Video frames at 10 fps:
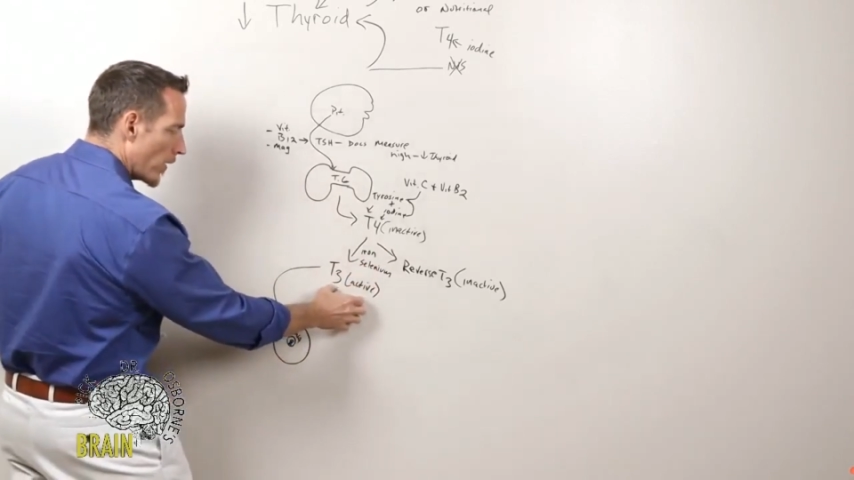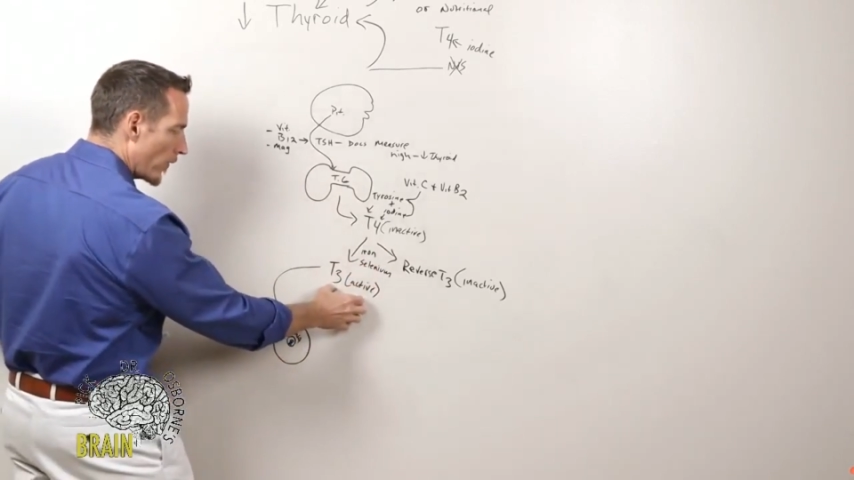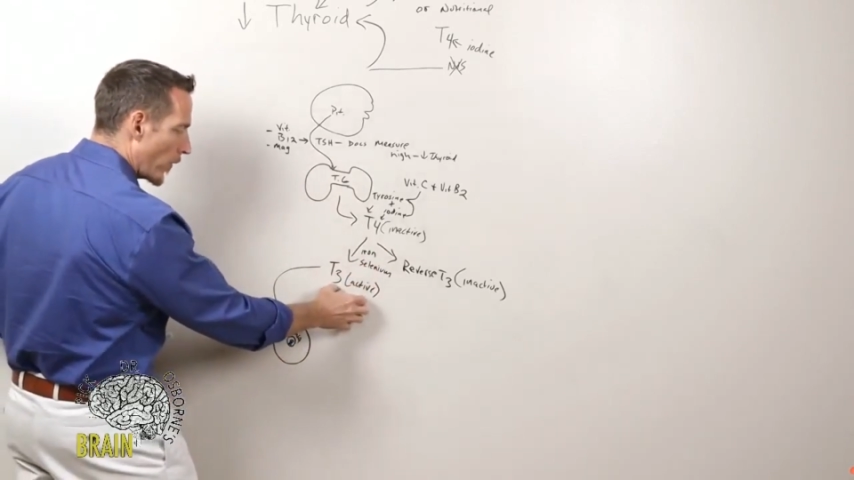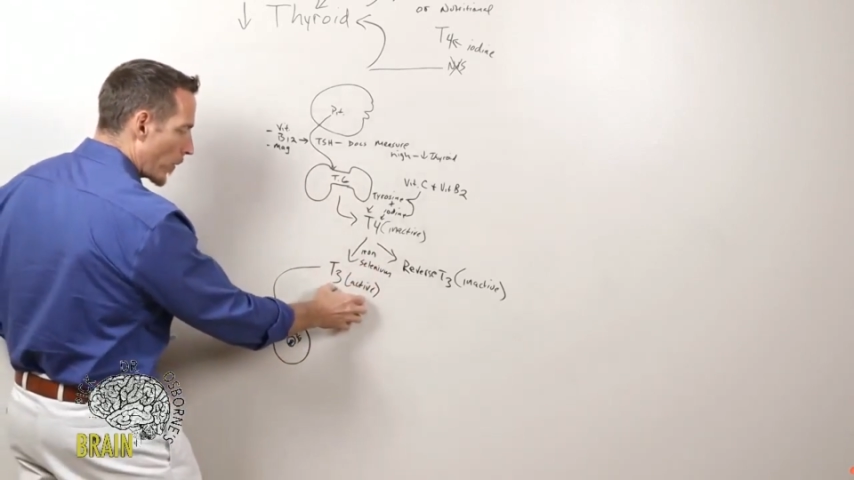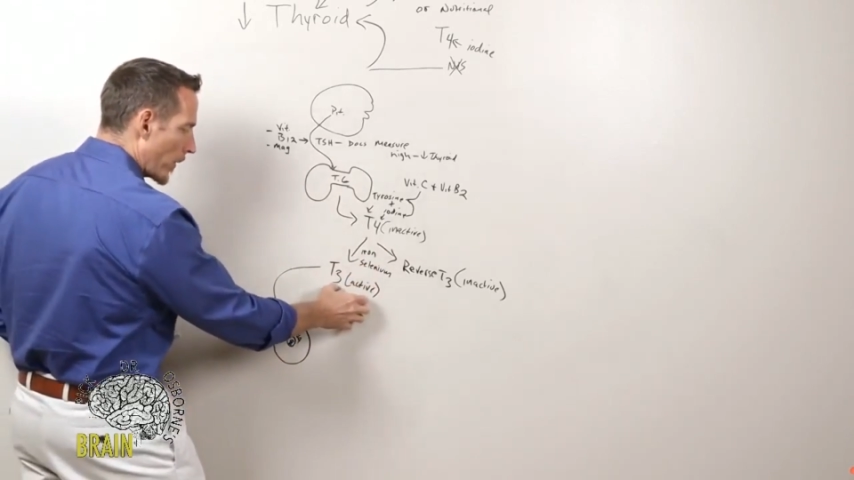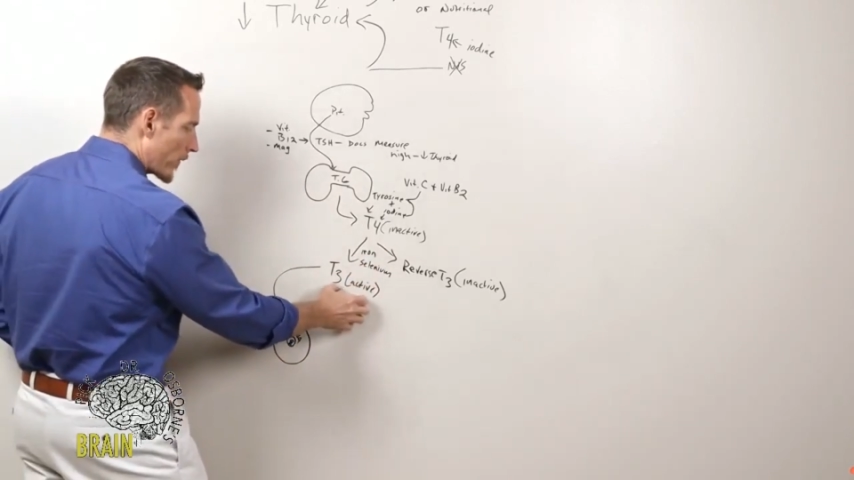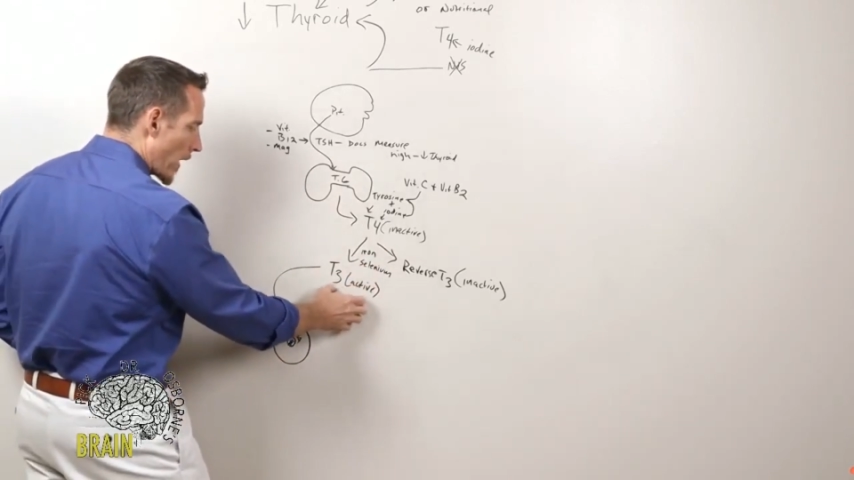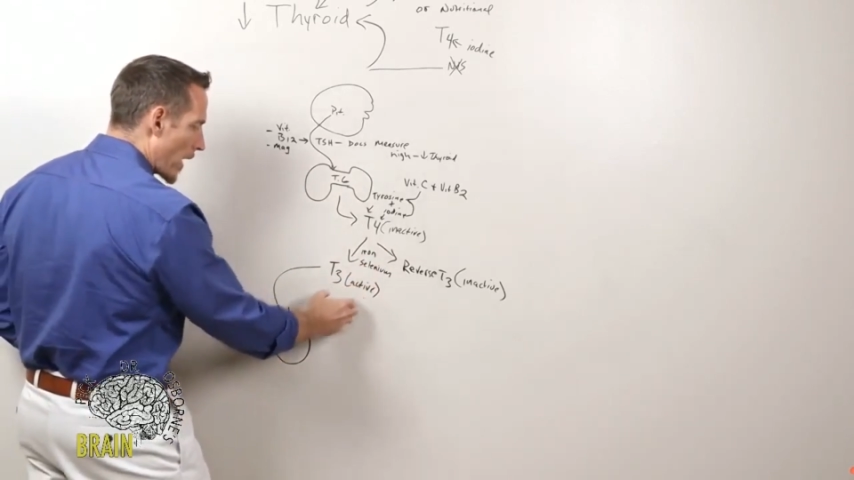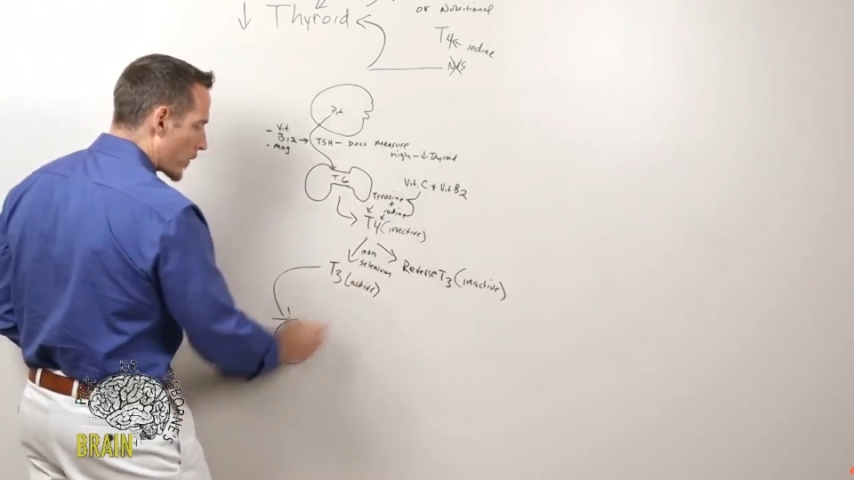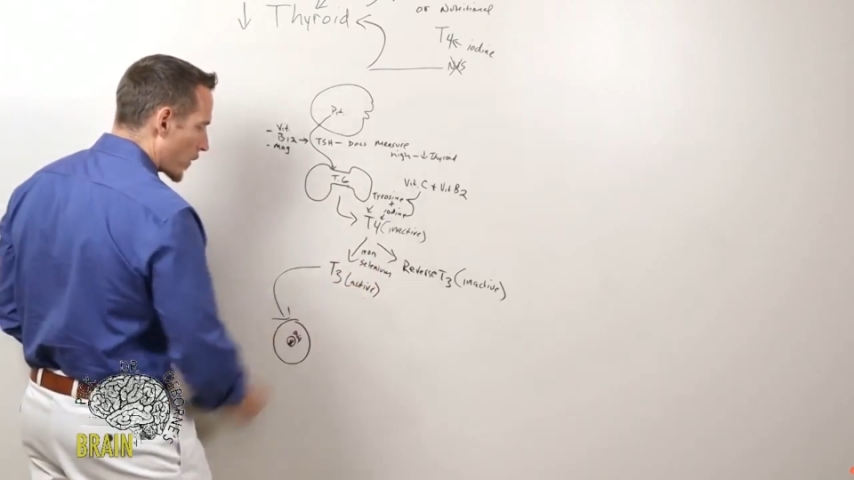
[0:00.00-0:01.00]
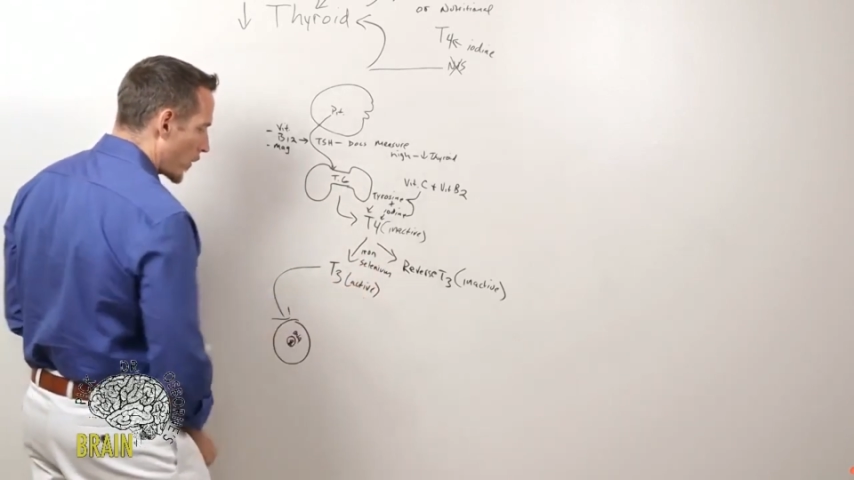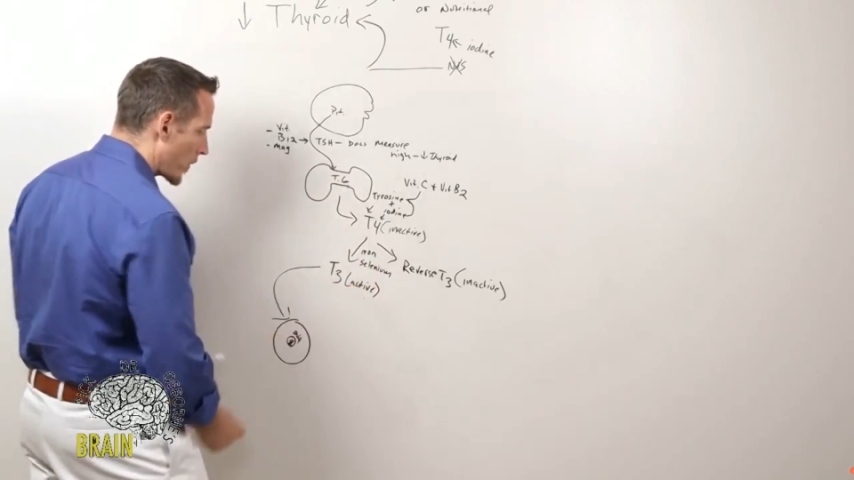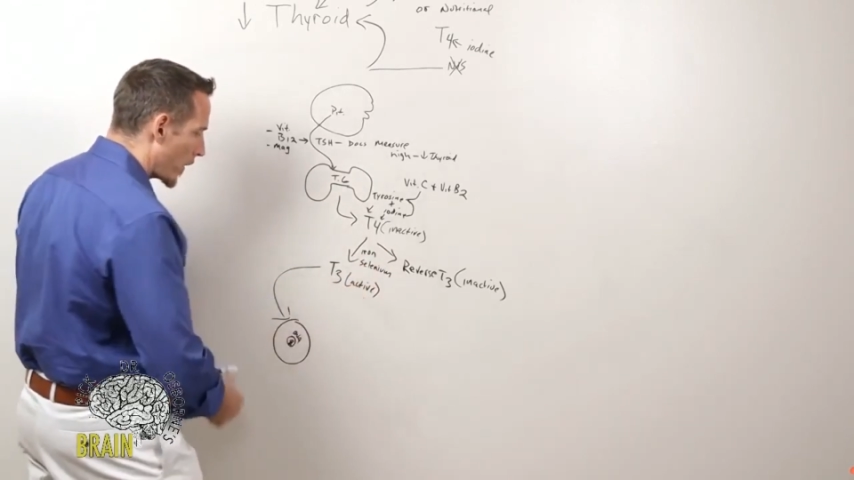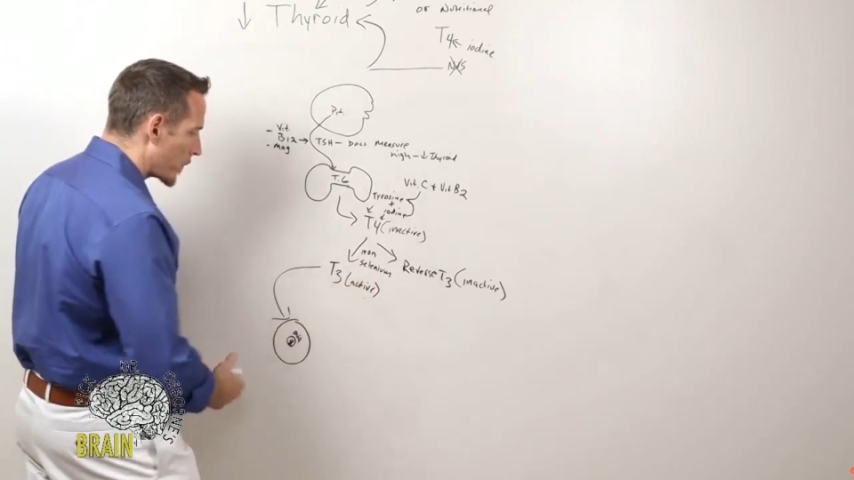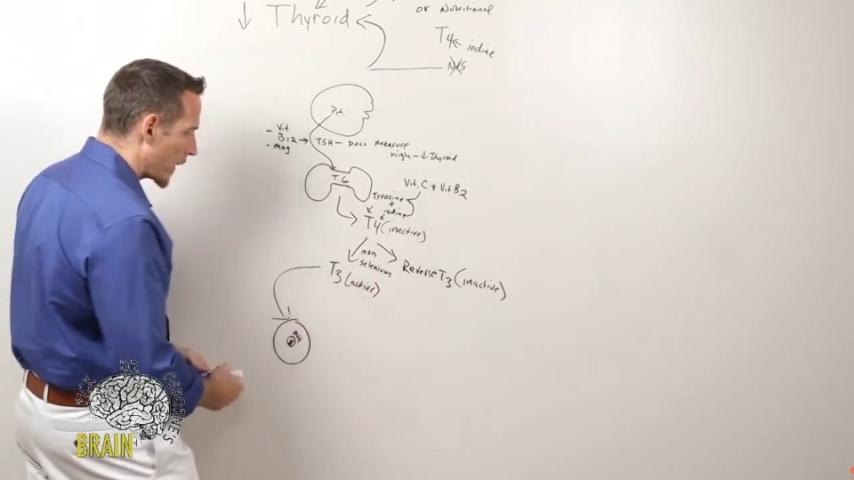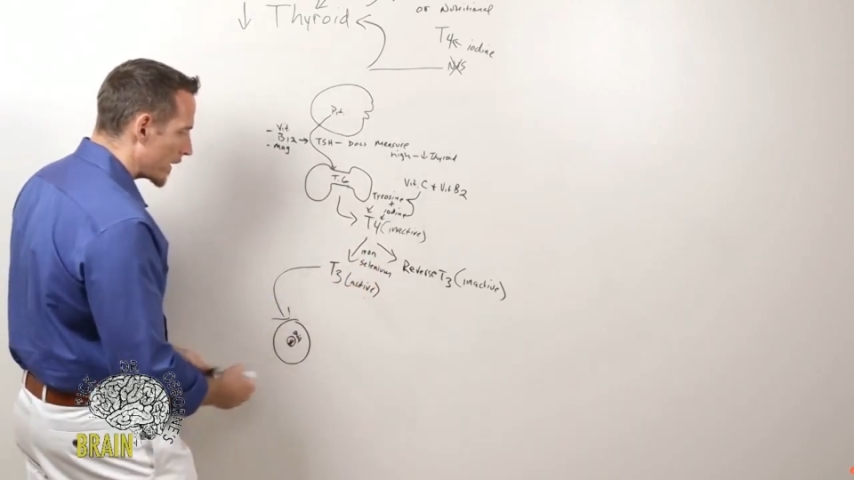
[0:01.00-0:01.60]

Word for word: form of thyroid hormone,